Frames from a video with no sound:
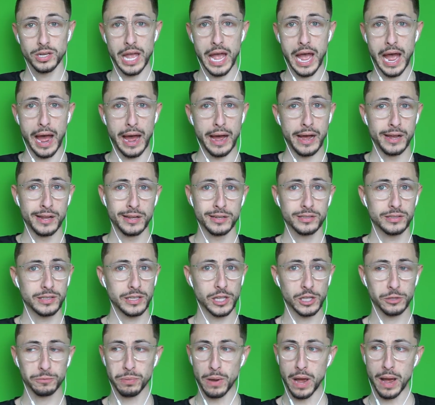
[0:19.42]
yeah, see
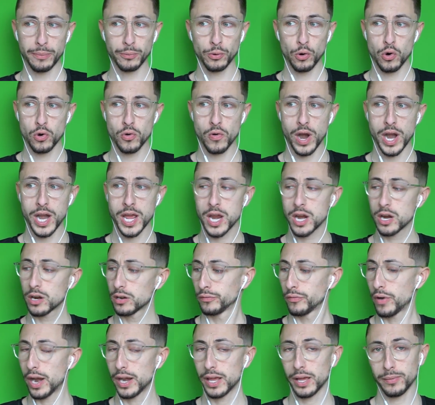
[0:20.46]
this popcorn right here?
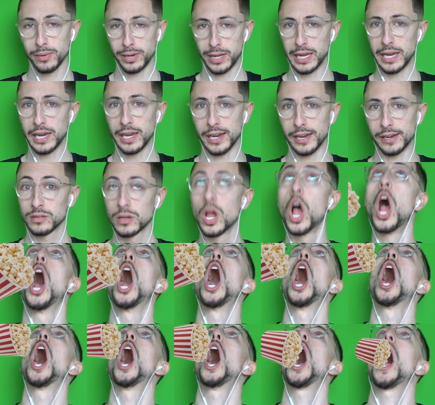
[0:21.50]
Ready? I'm gonna eat
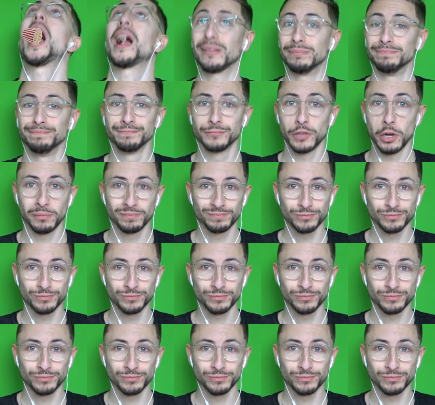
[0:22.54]
it.